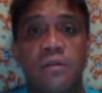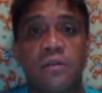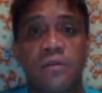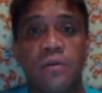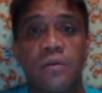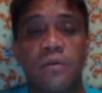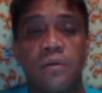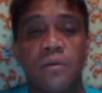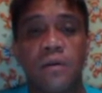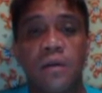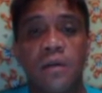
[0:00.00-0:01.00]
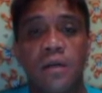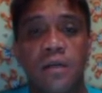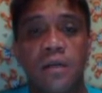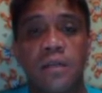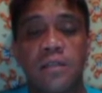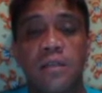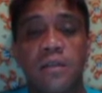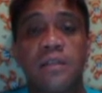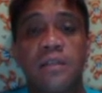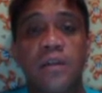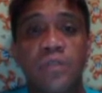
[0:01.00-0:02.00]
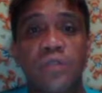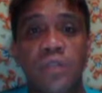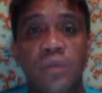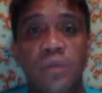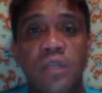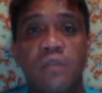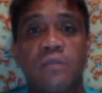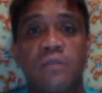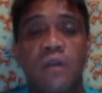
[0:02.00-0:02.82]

So there is a continuity of